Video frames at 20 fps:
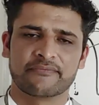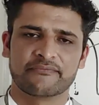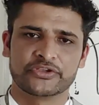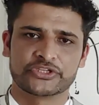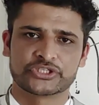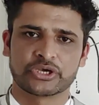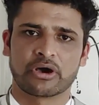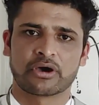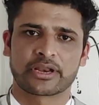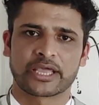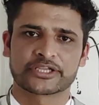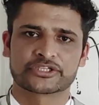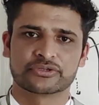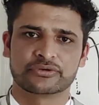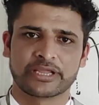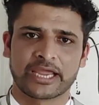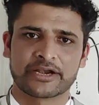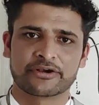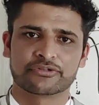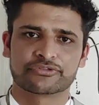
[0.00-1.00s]
which are
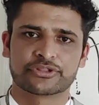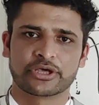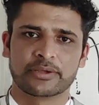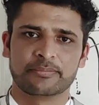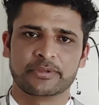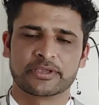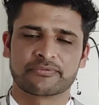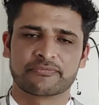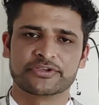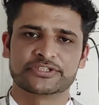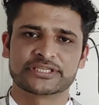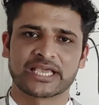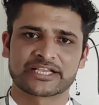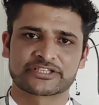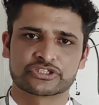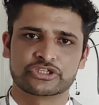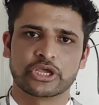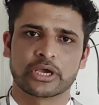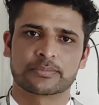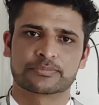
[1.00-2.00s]
actually endothermic, which
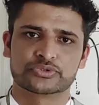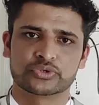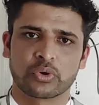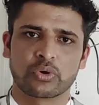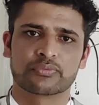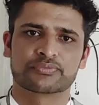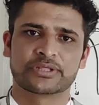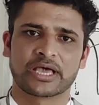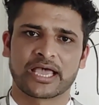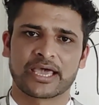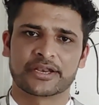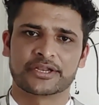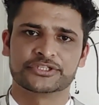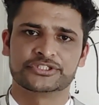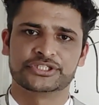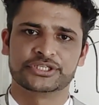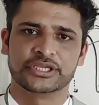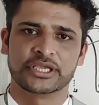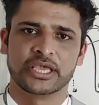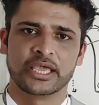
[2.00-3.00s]
actually absorb the
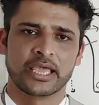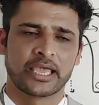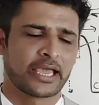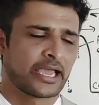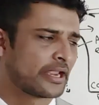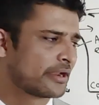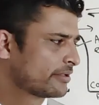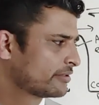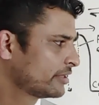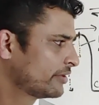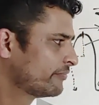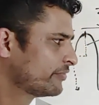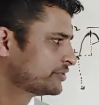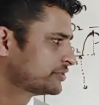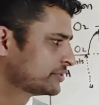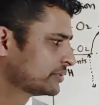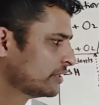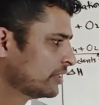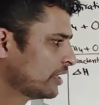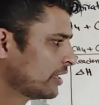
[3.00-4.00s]
energy,
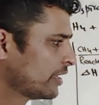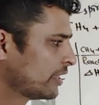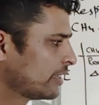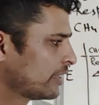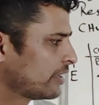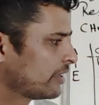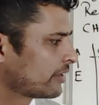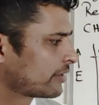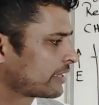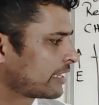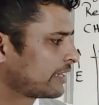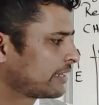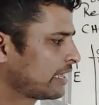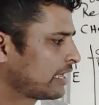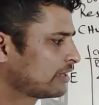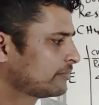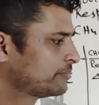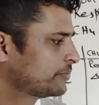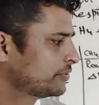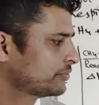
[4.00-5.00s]
which can
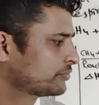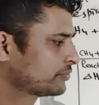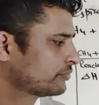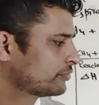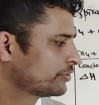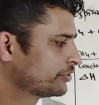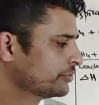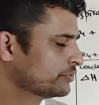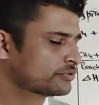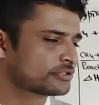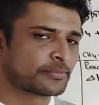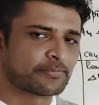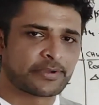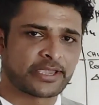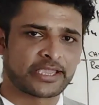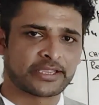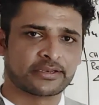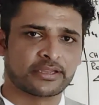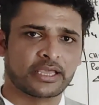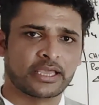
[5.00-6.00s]
help you to reduce the
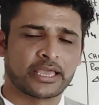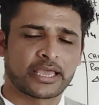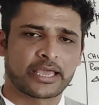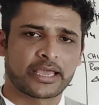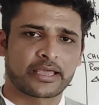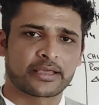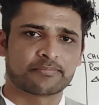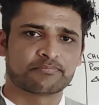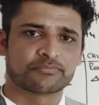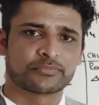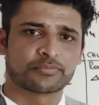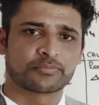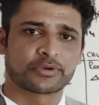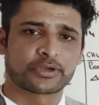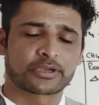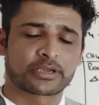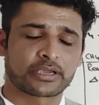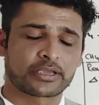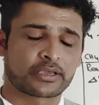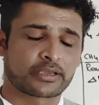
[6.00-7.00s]
pain.
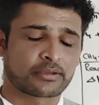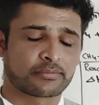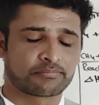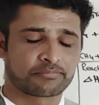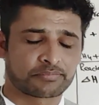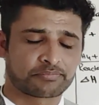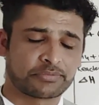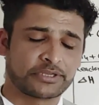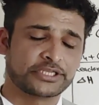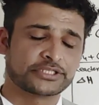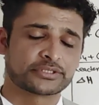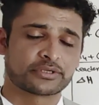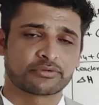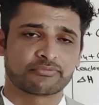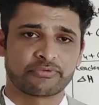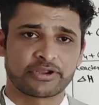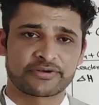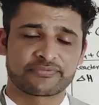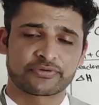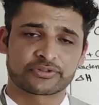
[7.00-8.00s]
Please
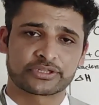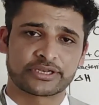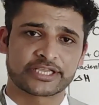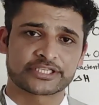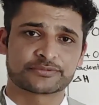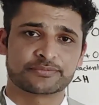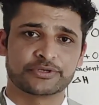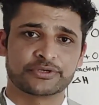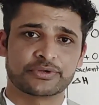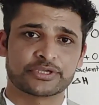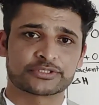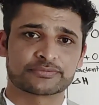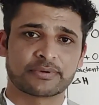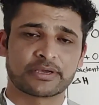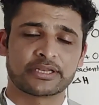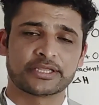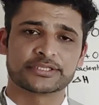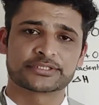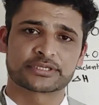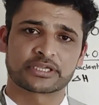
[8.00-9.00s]
wait for the next video as well.
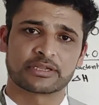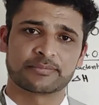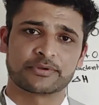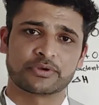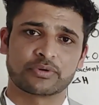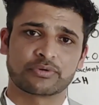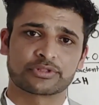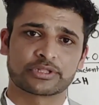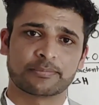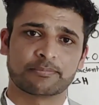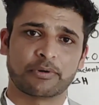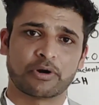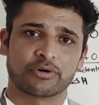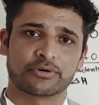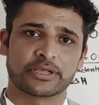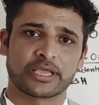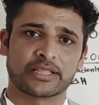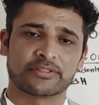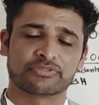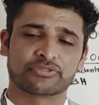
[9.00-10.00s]
It's going to be on the
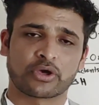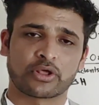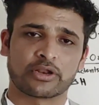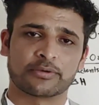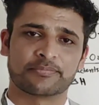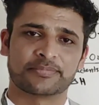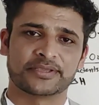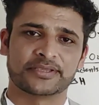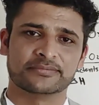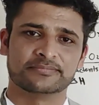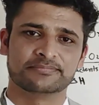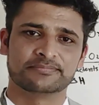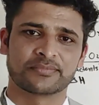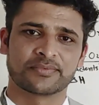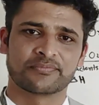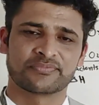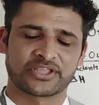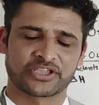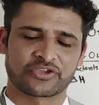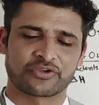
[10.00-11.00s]
bond enthalpy.
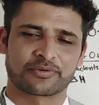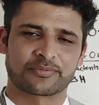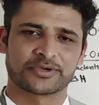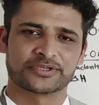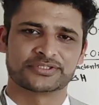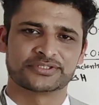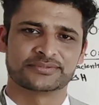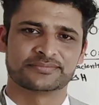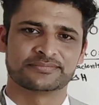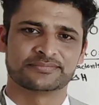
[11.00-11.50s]
Thank you very much.